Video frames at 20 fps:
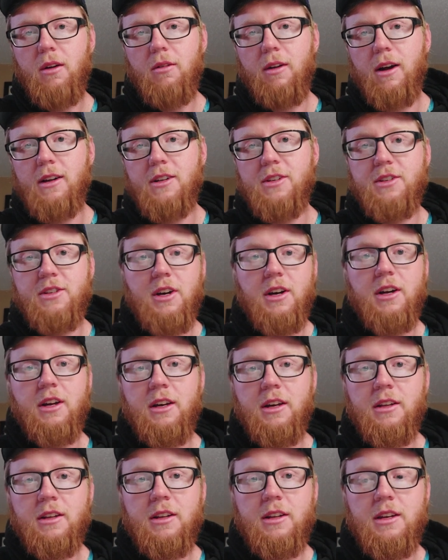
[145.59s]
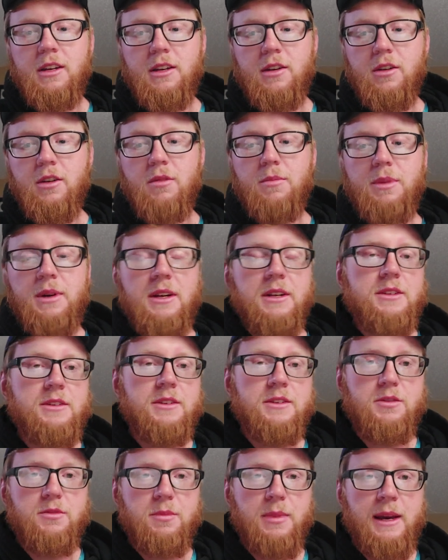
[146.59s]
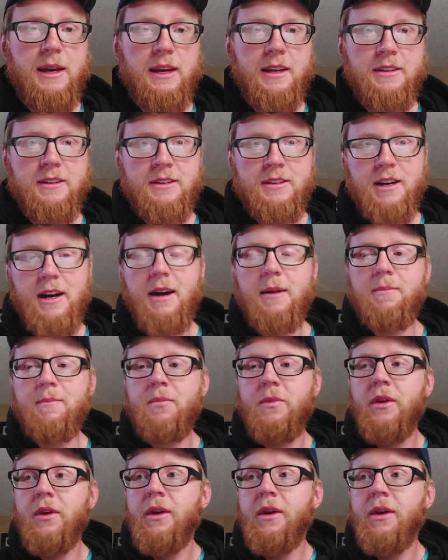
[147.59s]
right, studying the European Central Bank at the time.